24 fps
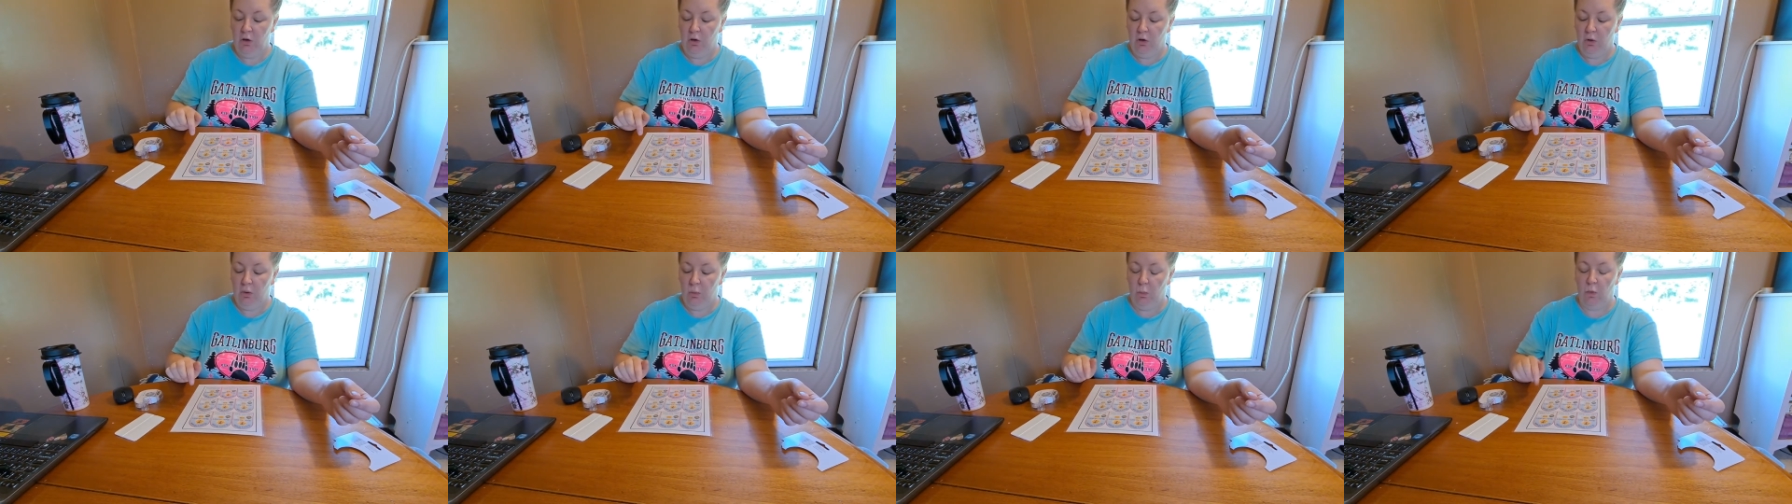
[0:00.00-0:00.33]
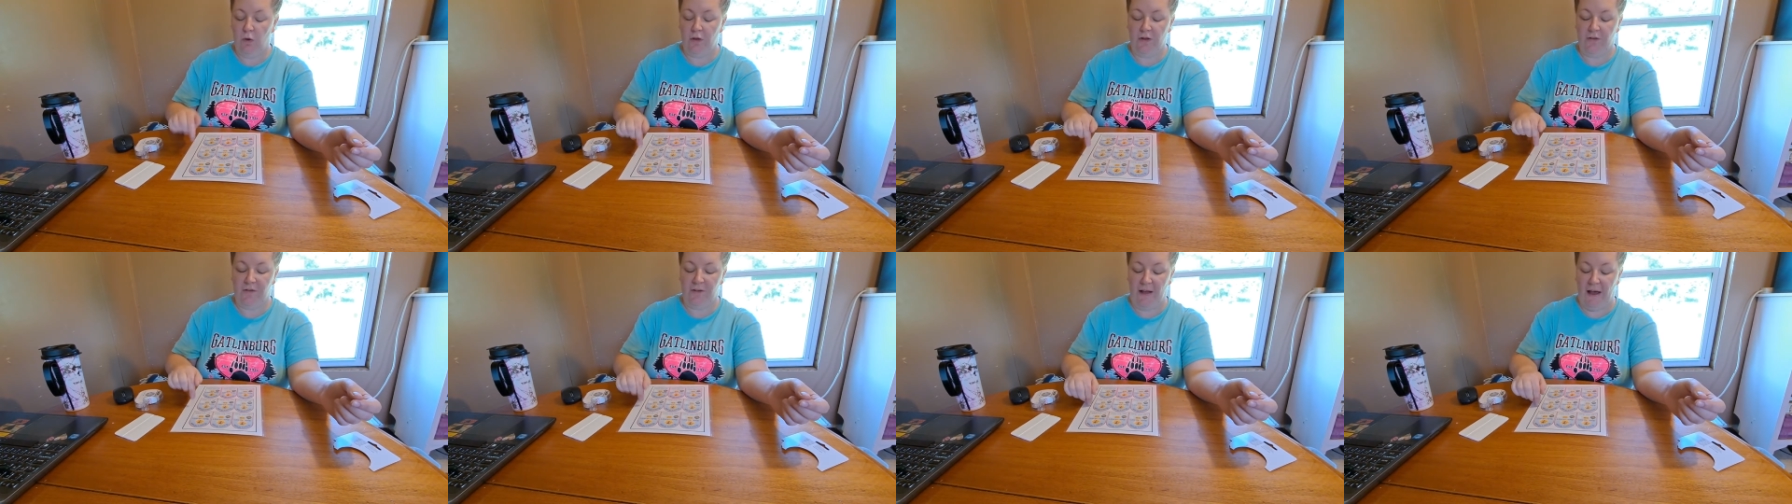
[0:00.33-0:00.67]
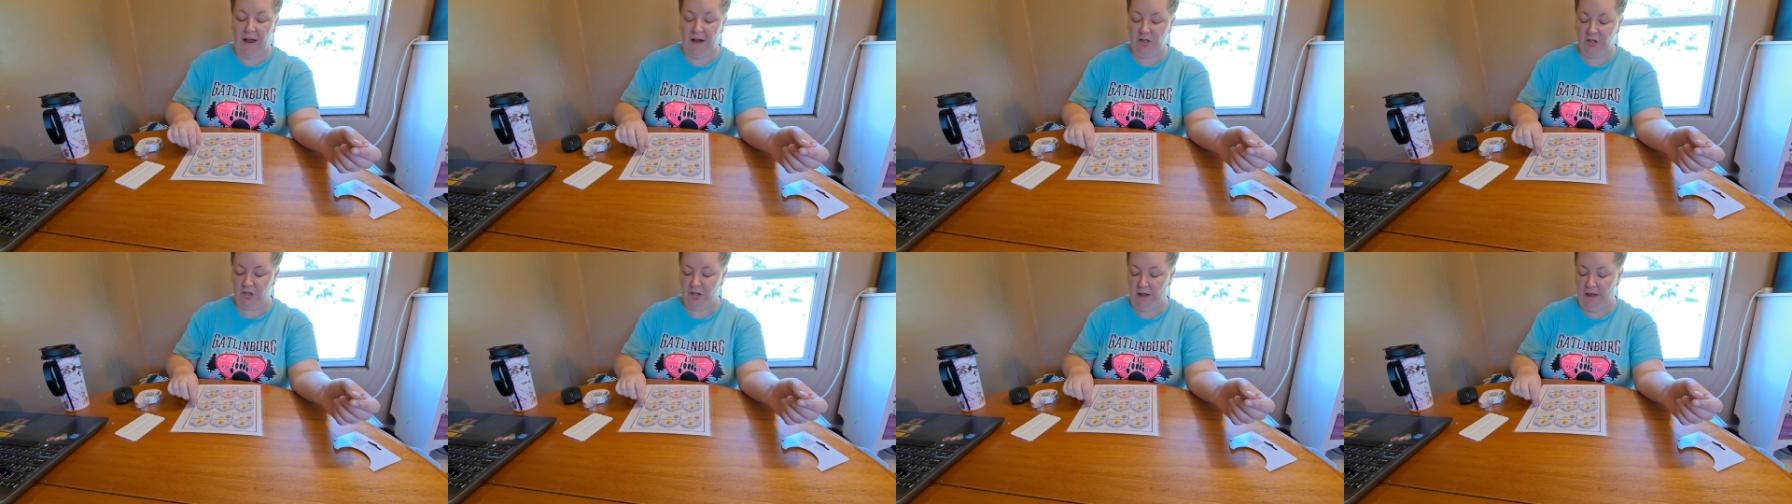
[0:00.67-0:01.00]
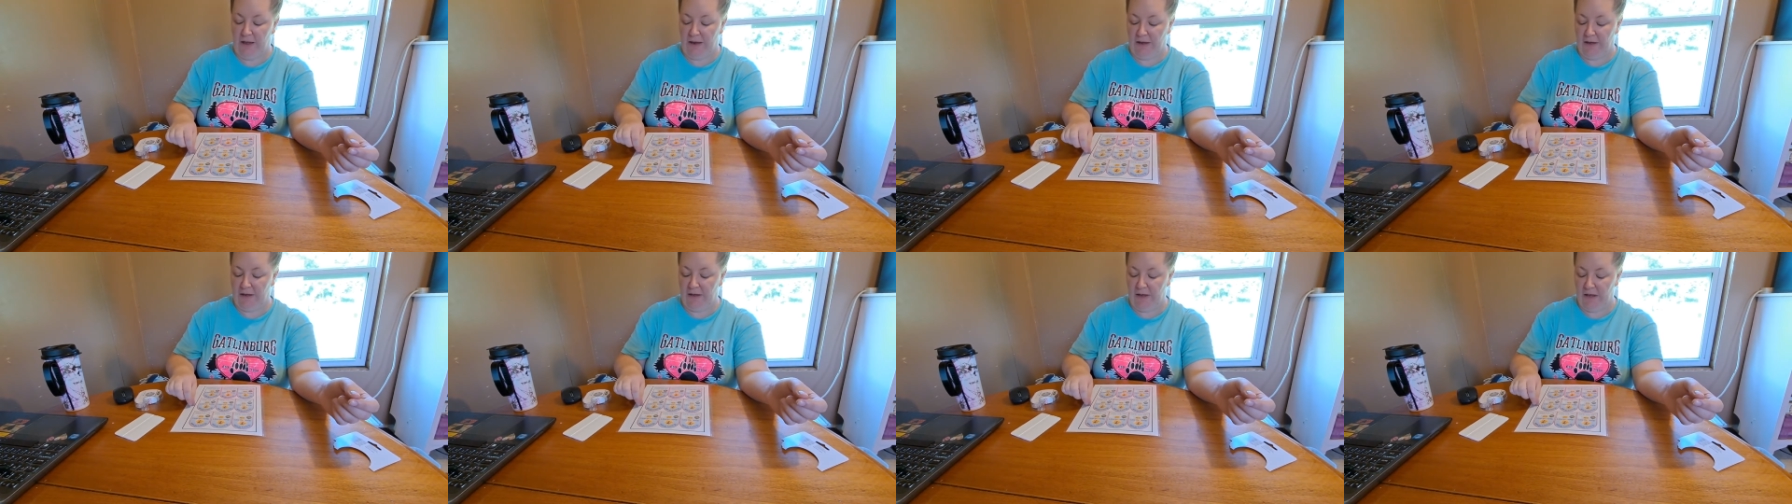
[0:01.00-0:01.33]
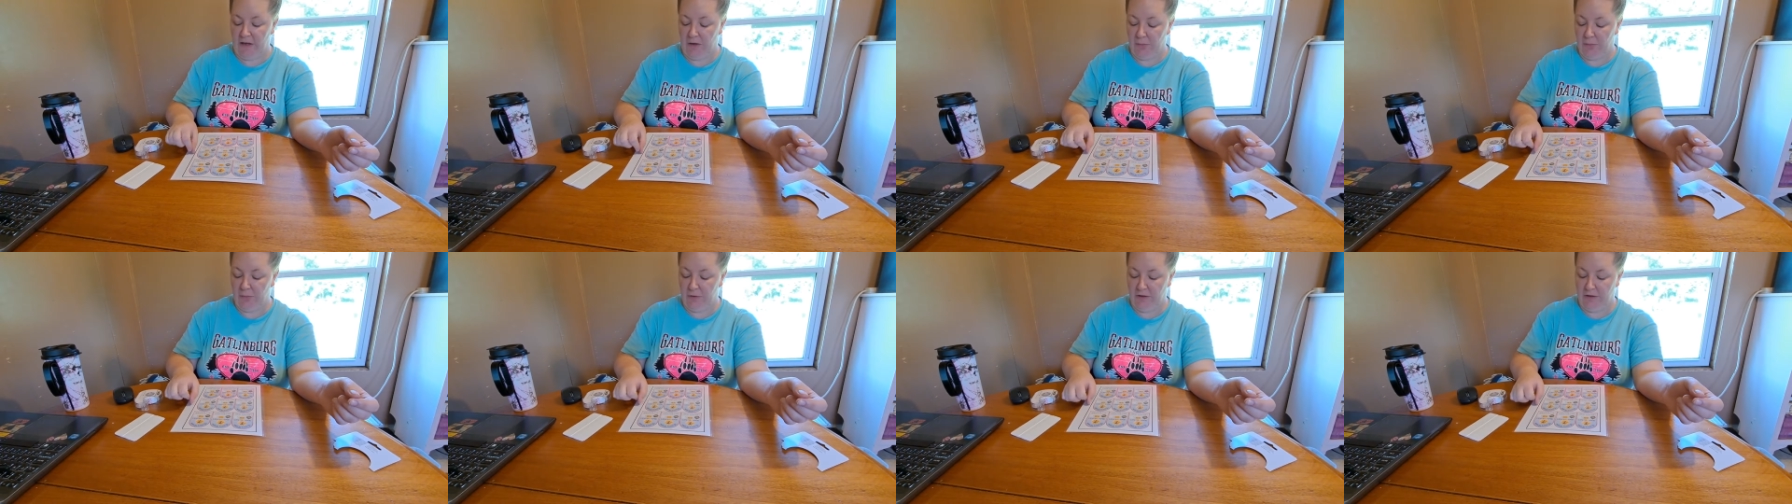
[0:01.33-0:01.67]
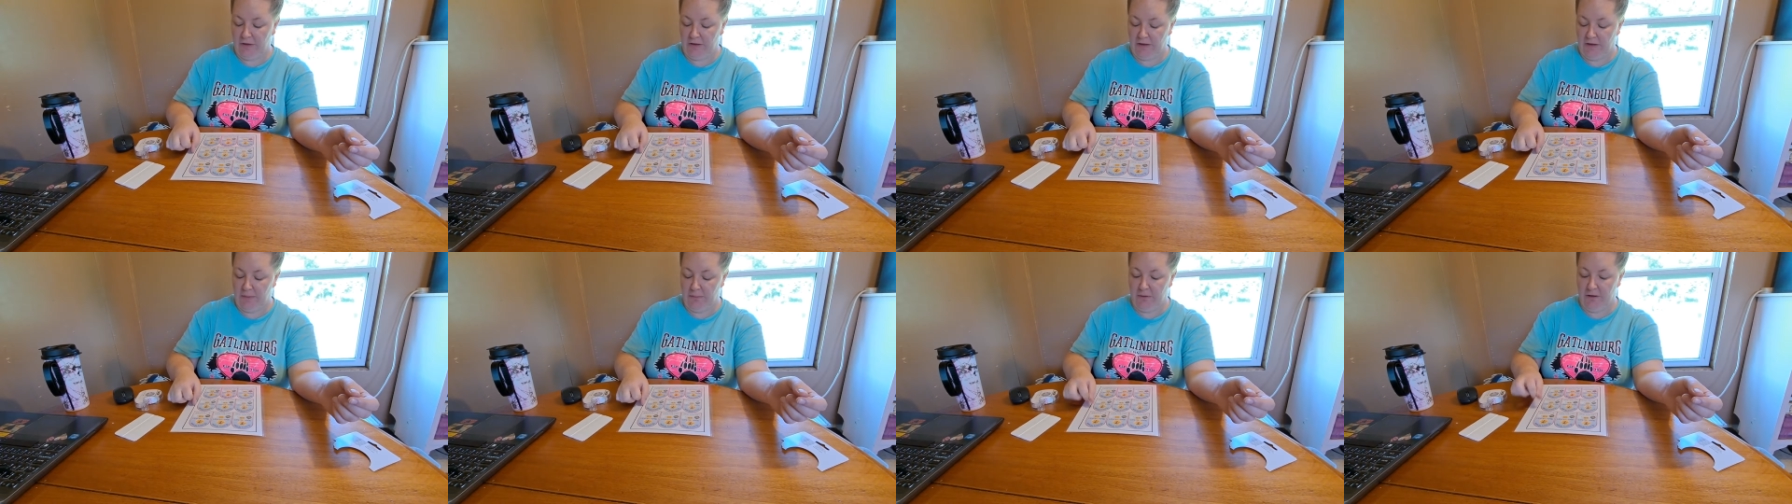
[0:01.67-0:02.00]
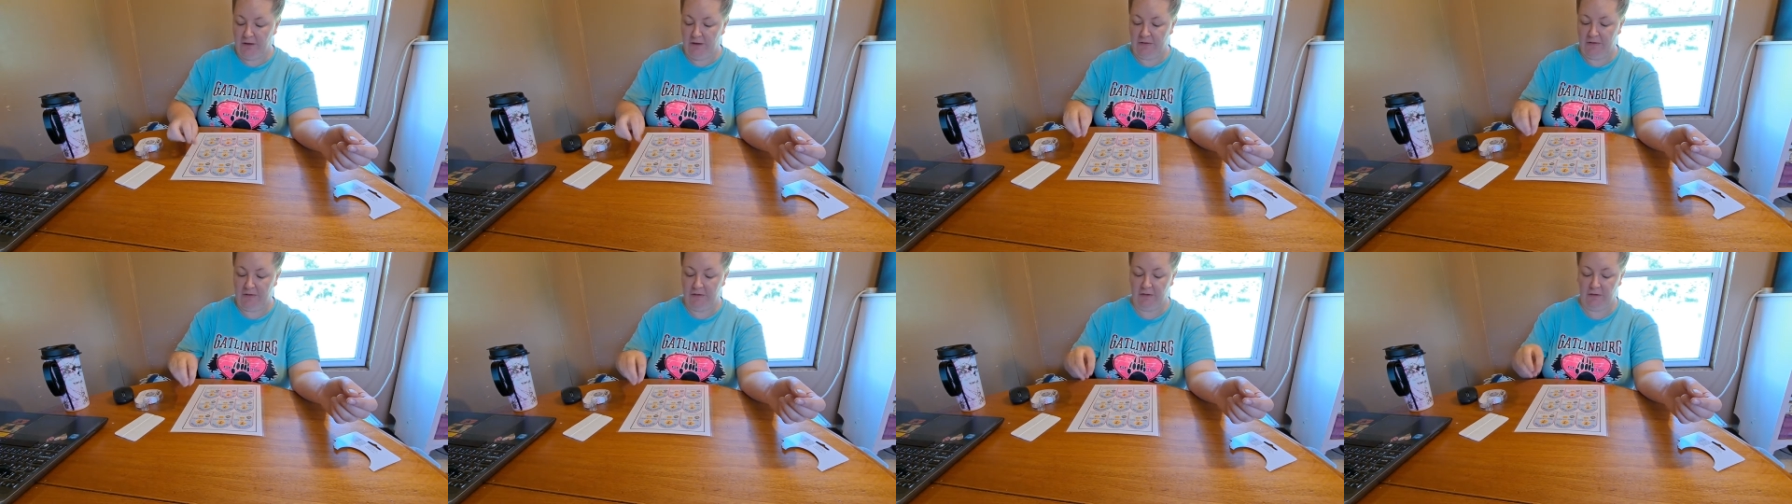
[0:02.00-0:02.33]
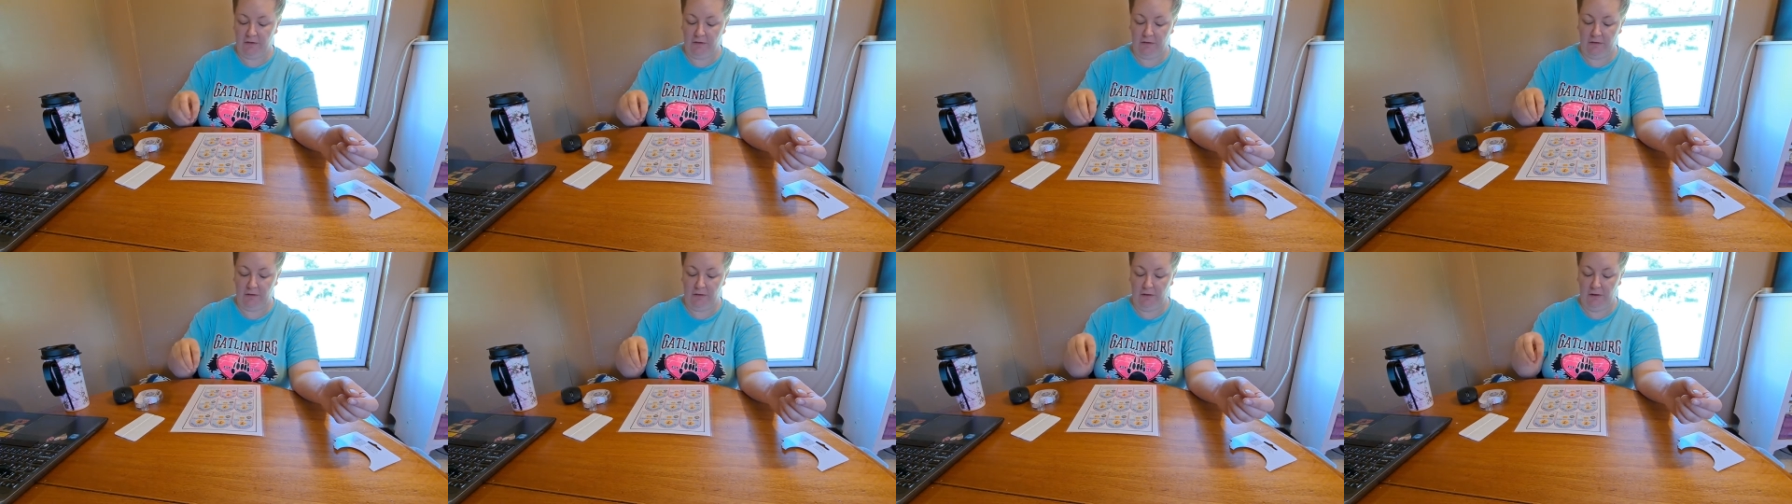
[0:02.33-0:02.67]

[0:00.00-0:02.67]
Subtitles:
Well, the flashlight can't read it because